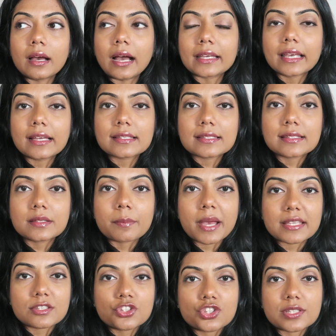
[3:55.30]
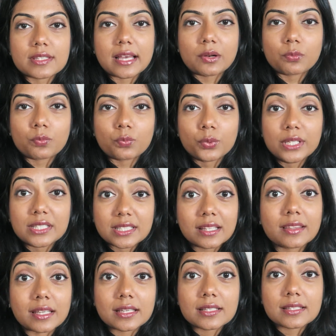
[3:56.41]
I guess the message is that we
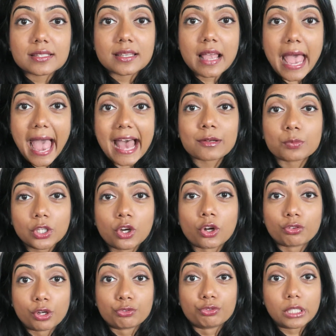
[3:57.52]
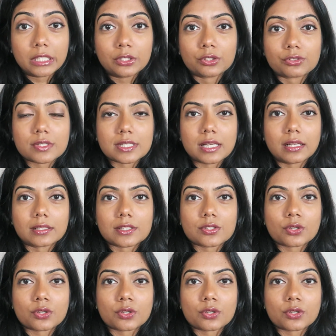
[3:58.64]
did this and we got a really good result.